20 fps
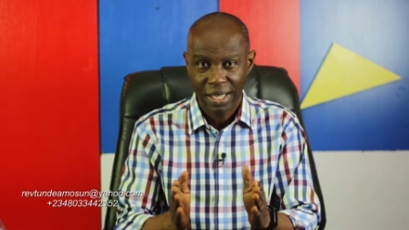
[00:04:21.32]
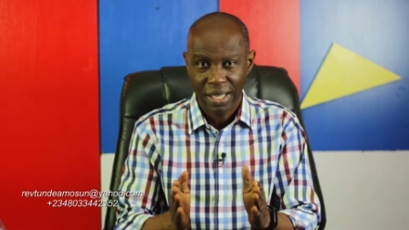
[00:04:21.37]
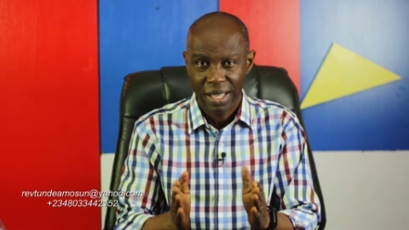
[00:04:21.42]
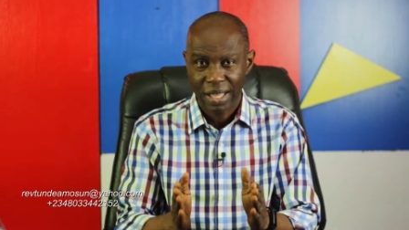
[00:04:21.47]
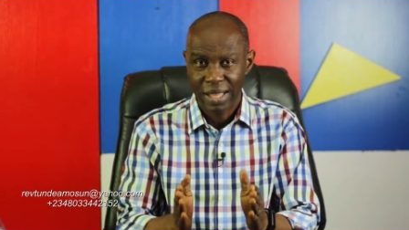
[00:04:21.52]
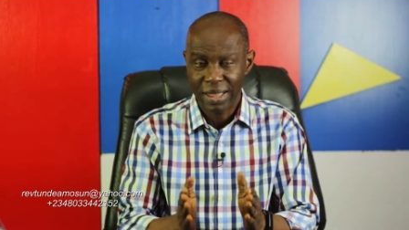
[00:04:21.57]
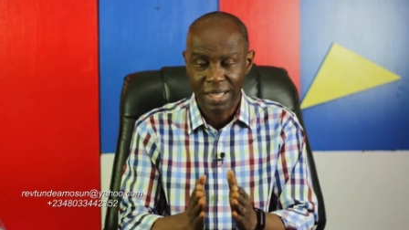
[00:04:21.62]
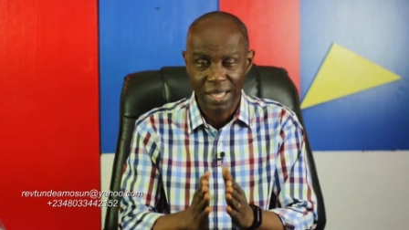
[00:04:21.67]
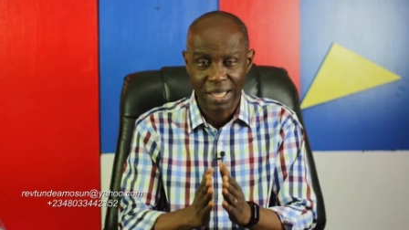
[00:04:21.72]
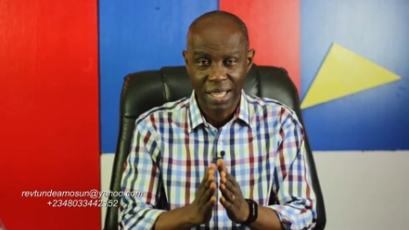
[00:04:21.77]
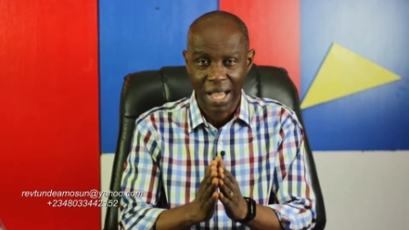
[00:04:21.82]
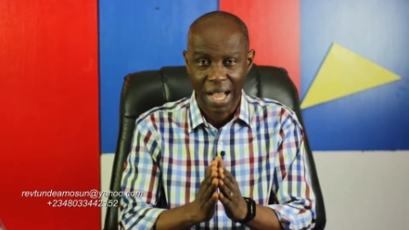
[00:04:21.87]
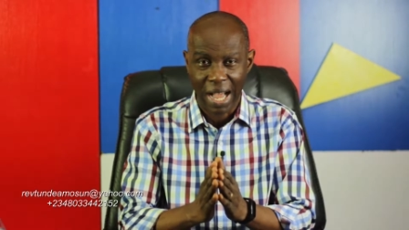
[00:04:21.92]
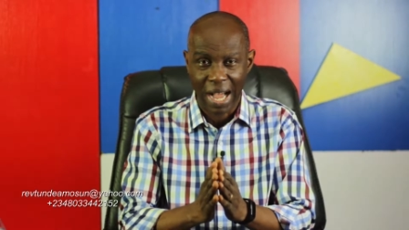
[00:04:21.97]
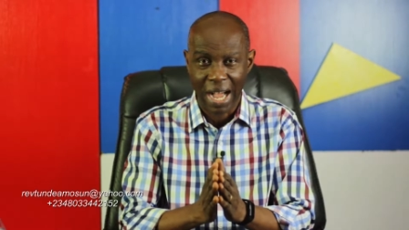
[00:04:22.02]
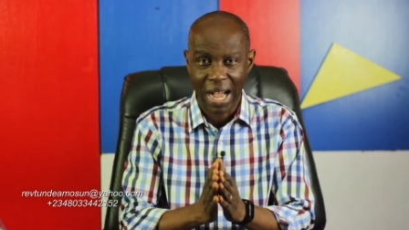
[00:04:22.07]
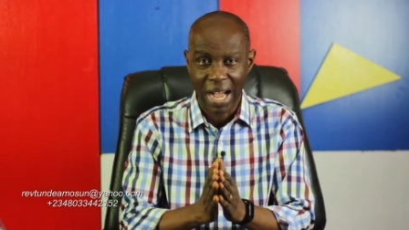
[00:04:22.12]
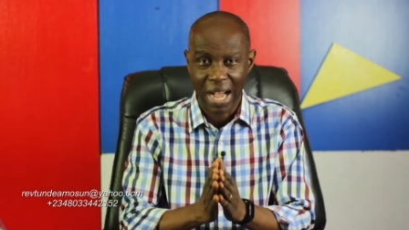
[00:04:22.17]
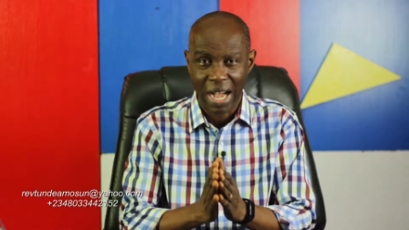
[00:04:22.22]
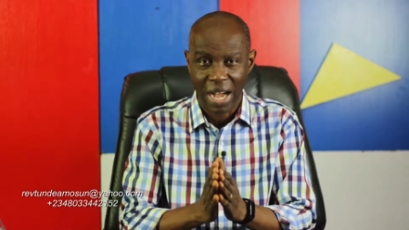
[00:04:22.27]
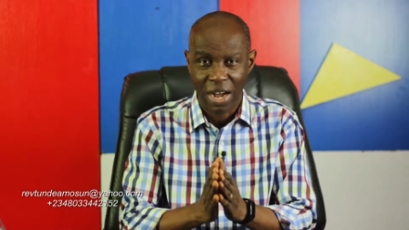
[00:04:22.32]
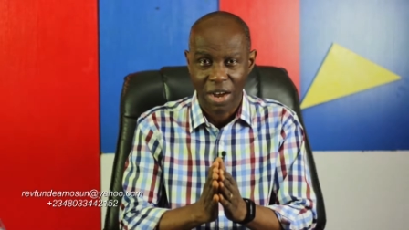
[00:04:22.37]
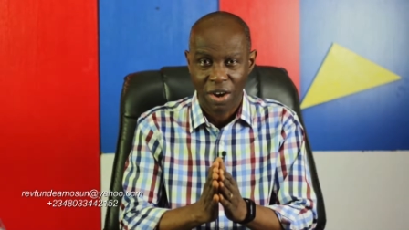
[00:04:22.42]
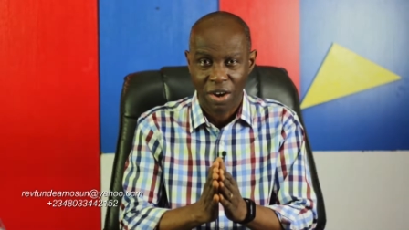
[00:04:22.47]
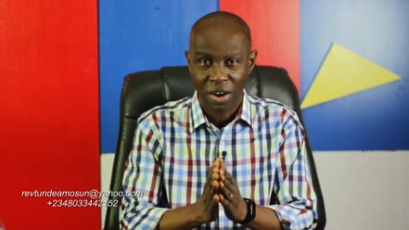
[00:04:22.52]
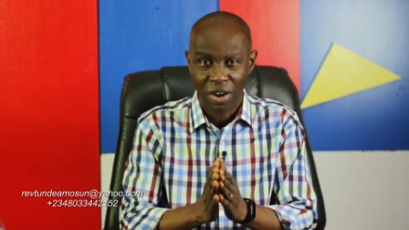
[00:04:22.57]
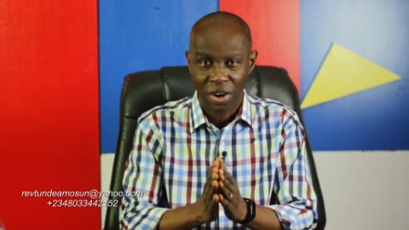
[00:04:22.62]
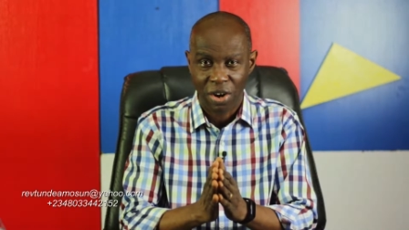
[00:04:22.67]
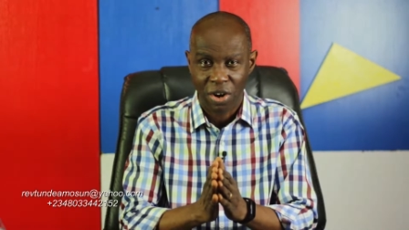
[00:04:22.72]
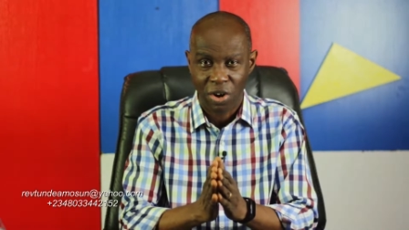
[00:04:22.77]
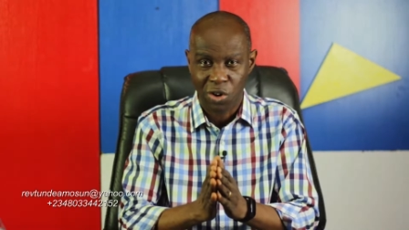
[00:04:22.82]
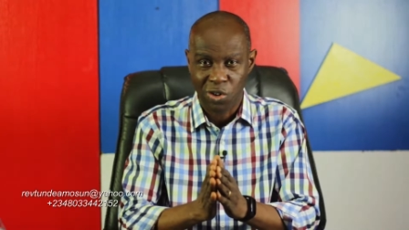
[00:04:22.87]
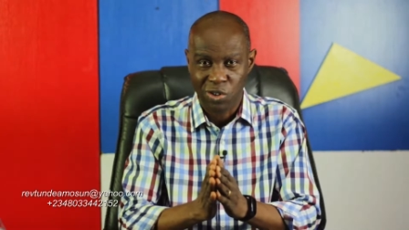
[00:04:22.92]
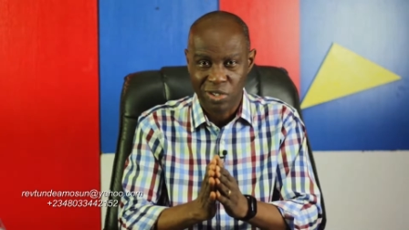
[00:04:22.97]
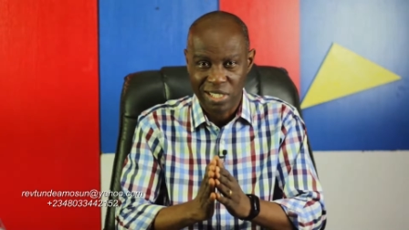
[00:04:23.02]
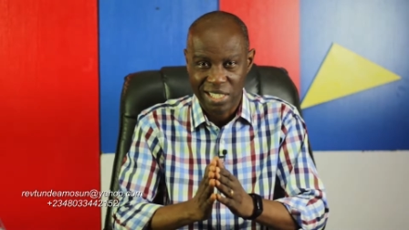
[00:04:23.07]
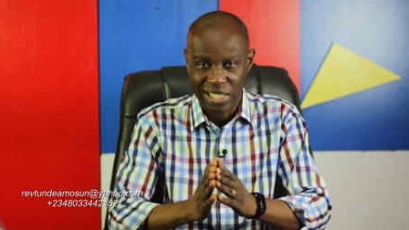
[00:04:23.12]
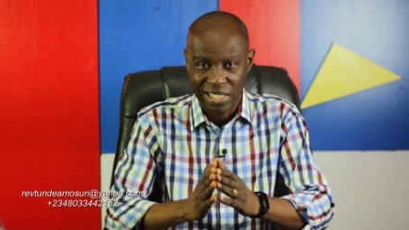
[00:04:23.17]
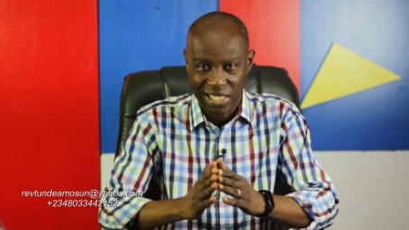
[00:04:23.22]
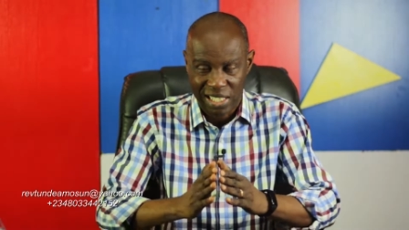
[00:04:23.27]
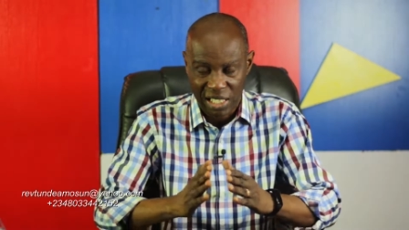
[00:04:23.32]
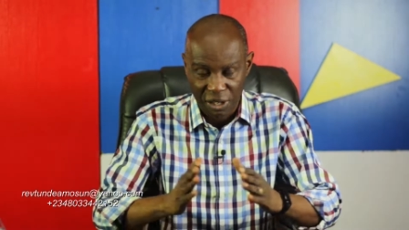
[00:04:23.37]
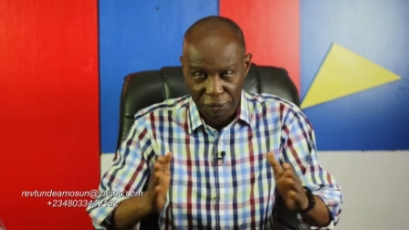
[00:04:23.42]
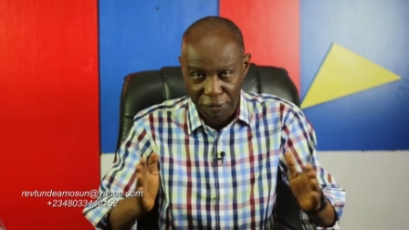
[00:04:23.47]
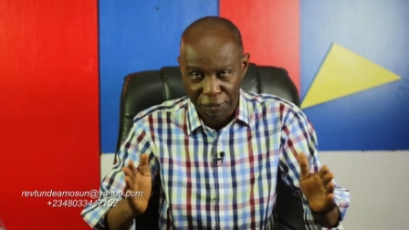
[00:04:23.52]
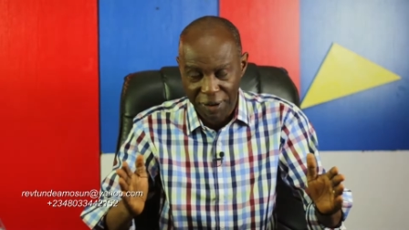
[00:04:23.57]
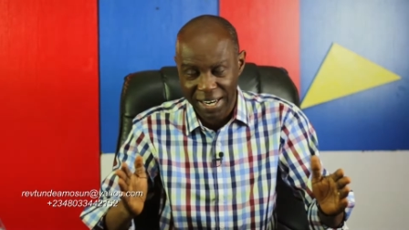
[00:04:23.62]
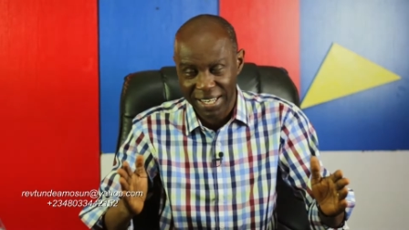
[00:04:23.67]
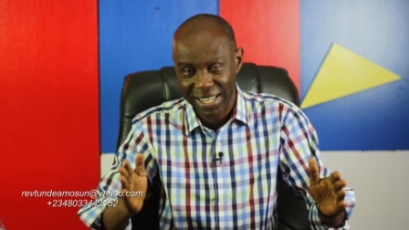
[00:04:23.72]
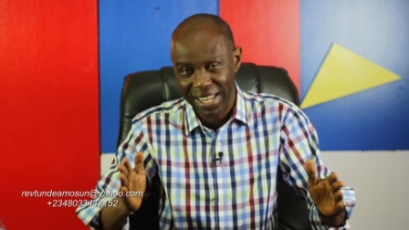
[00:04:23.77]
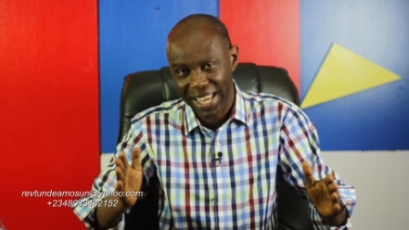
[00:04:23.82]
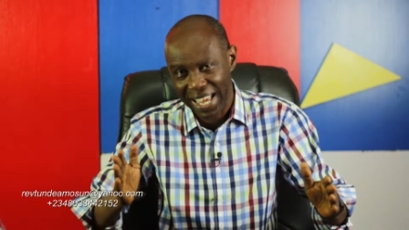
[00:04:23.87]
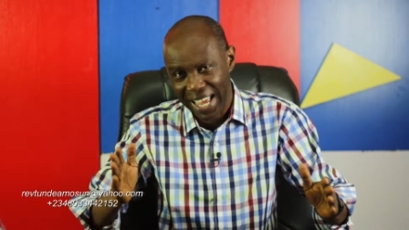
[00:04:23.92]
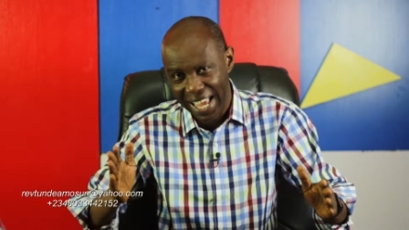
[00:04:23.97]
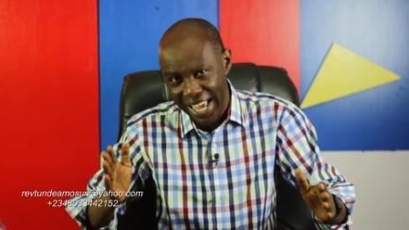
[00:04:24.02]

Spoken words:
They are on the different